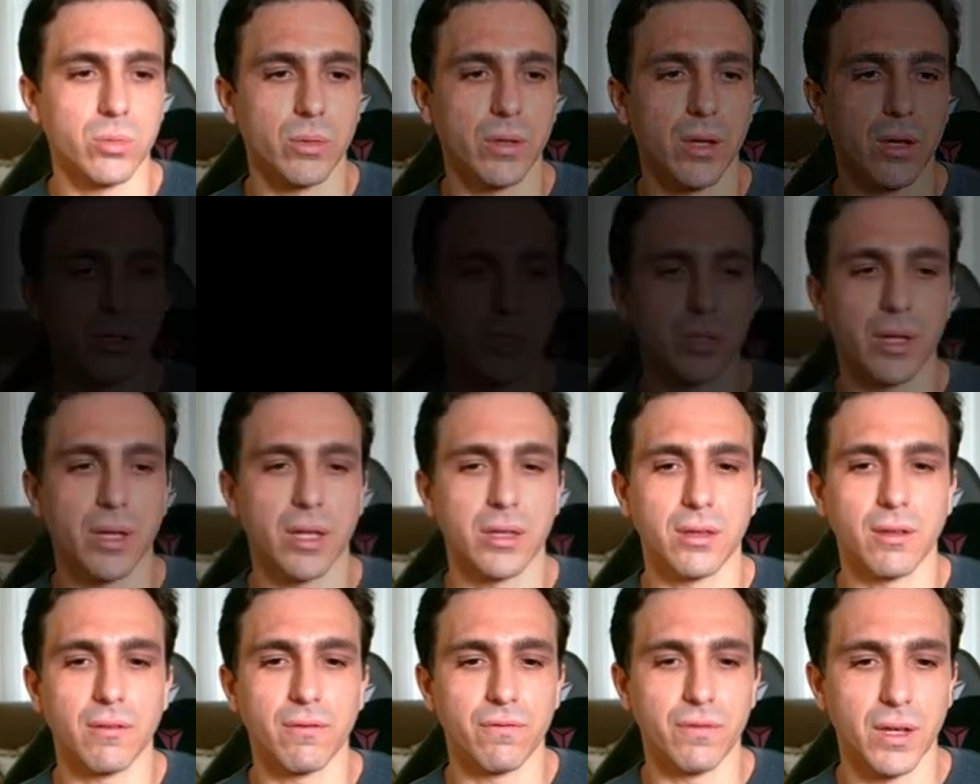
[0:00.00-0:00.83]
We also
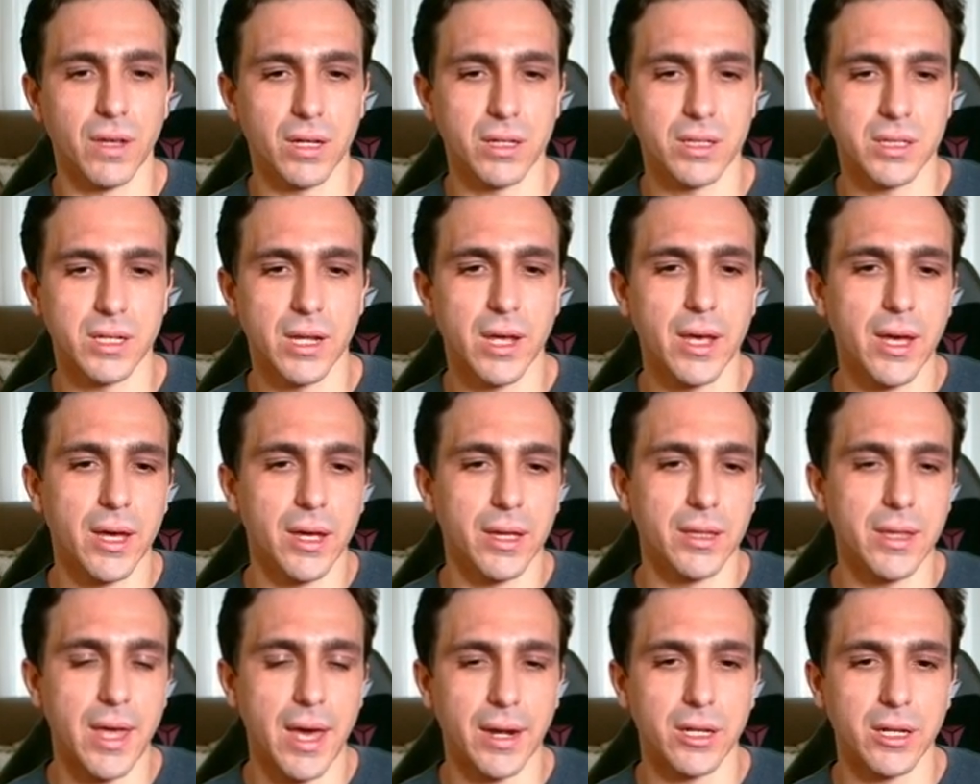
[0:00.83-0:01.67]
got the VIX
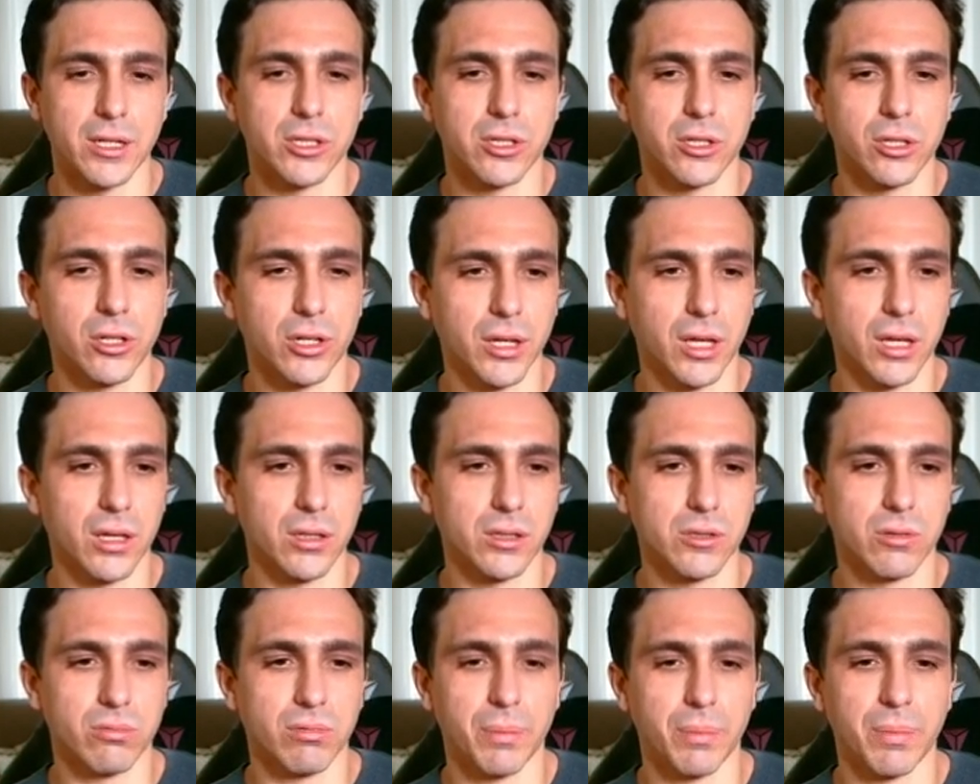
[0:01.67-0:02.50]
that is looking
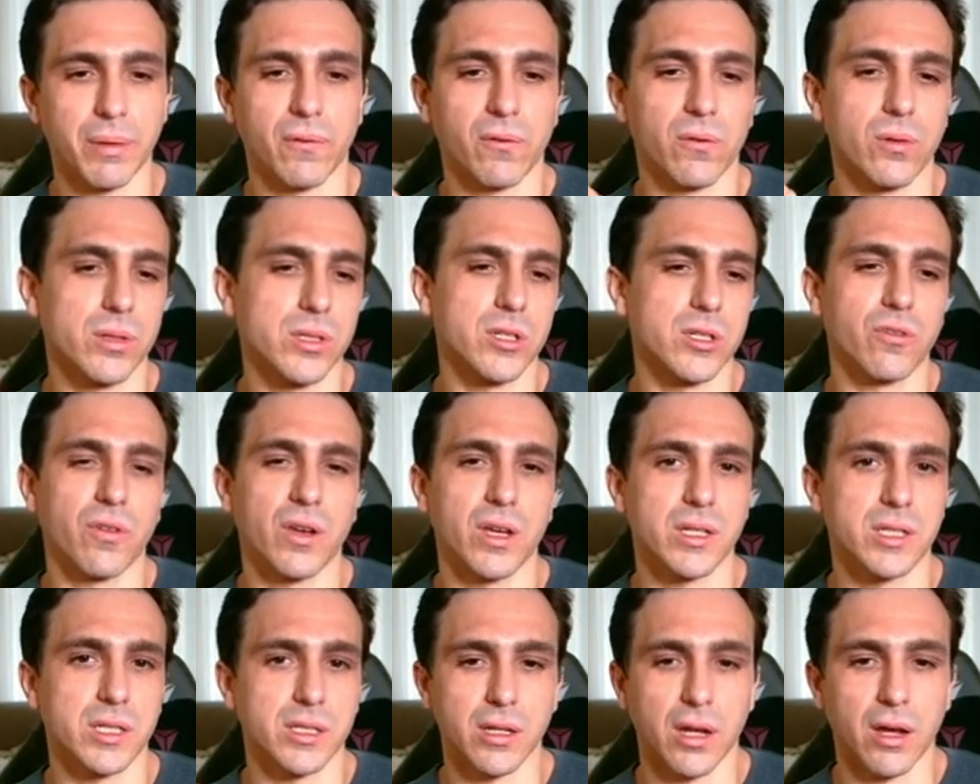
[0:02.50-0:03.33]
to rip everyone's
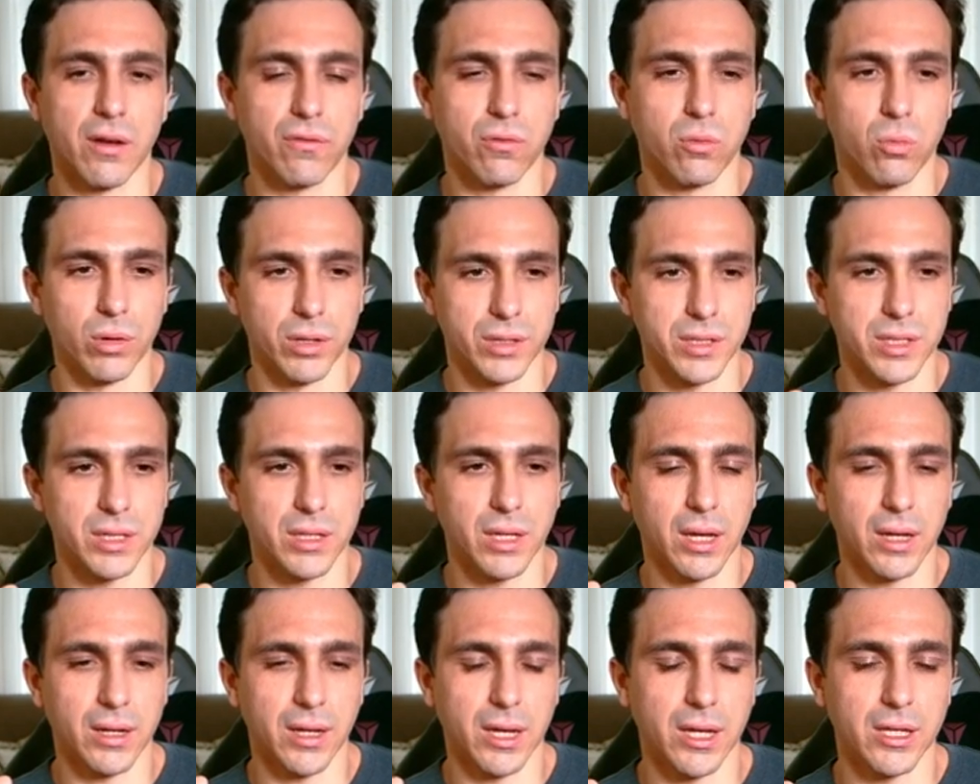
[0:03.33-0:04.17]
face off once
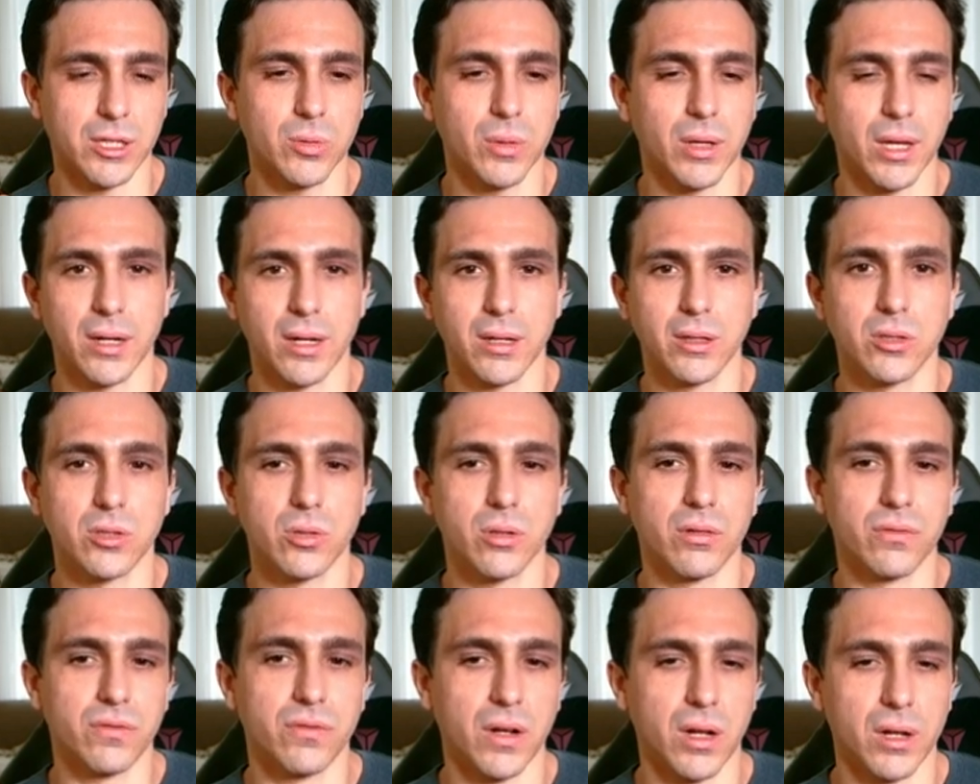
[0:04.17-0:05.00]
again. As we head into
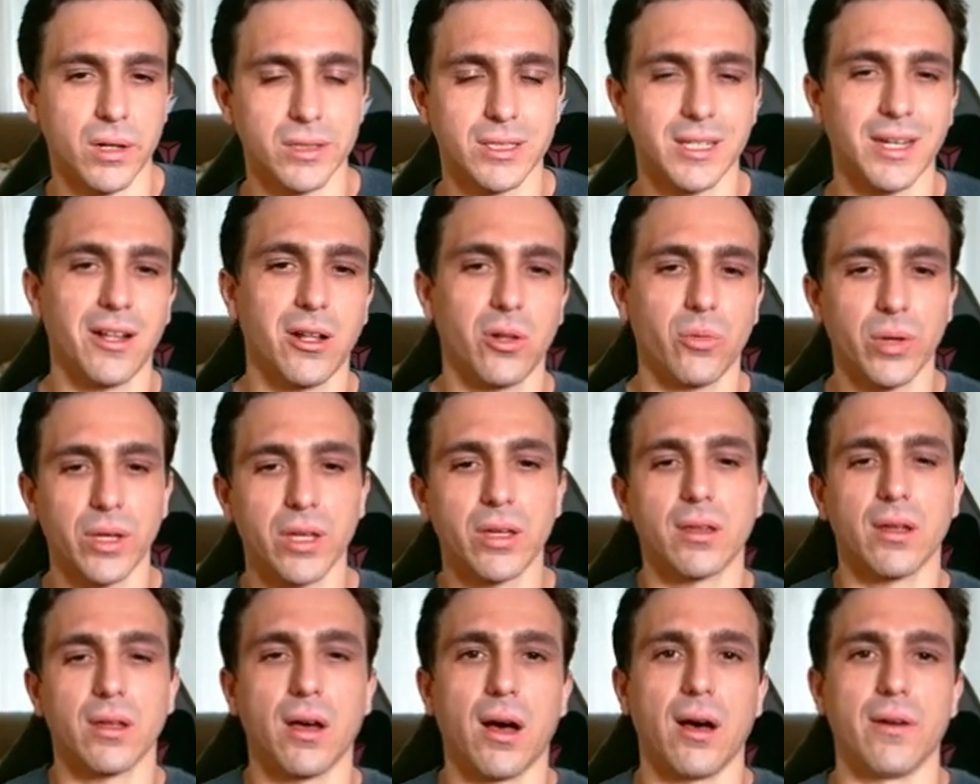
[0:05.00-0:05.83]
a volatile
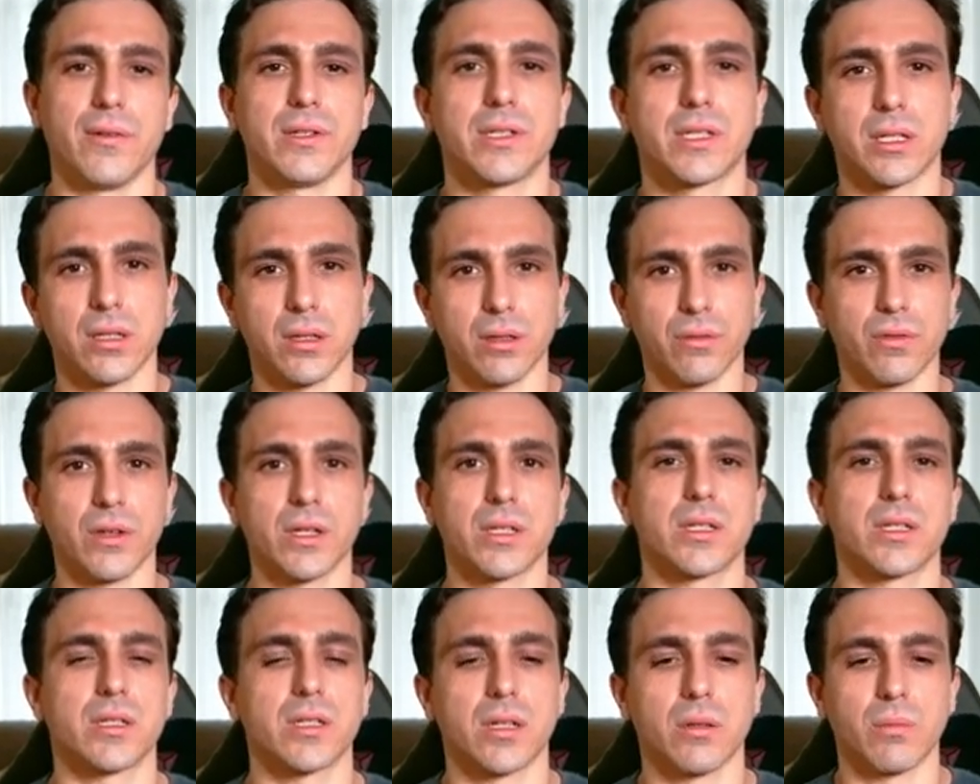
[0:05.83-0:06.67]
week, obviously the
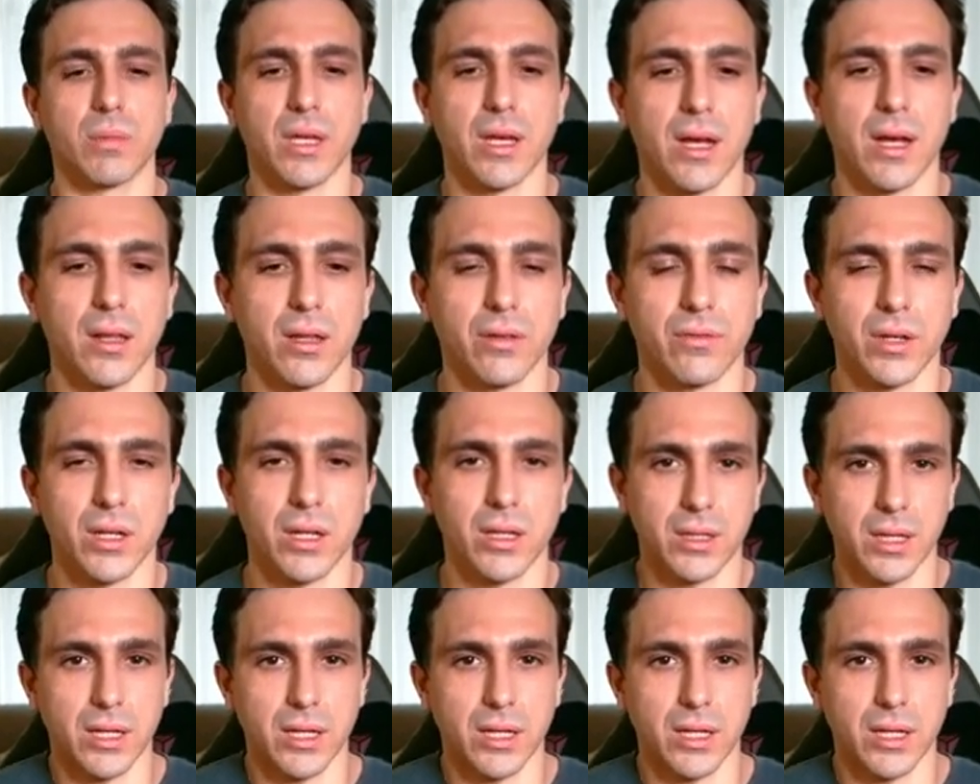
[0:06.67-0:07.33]
VIX is going to be elevated.